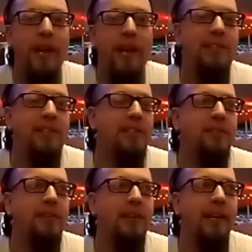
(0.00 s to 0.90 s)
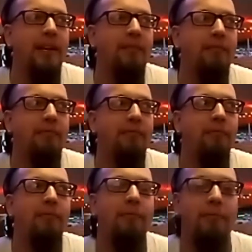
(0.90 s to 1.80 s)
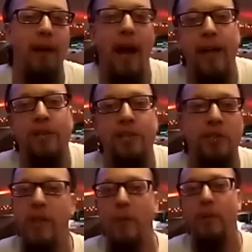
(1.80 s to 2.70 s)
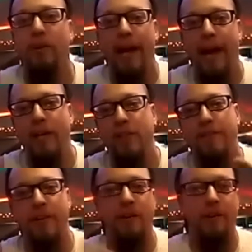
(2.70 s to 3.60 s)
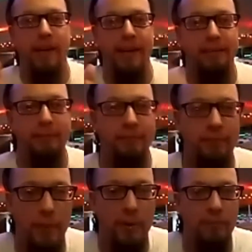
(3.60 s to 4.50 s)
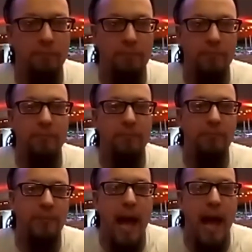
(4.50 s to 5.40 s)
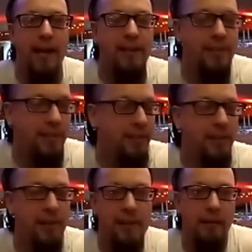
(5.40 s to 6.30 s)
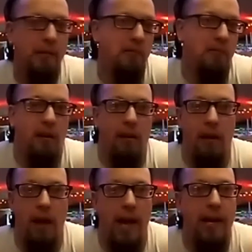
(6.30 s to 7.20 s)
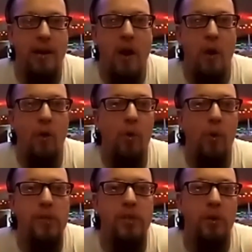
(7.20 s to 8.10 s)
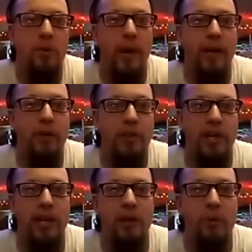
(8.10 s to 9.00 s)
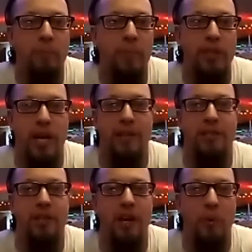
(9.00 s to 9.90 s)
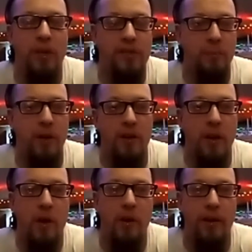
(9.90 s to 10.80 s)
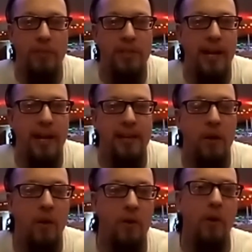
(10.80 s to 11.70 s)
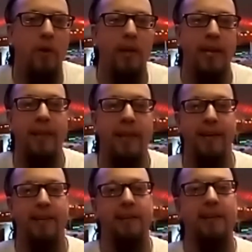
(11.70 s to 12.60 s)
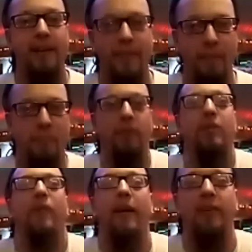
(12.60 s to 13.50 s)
is like, I just knew they were little action figure, like rubber guys, and I didn't know who was who, so I couldn't tell you who Big John Studd was from Hulk Hogan, besides that Hulk Hogan had like the belt around his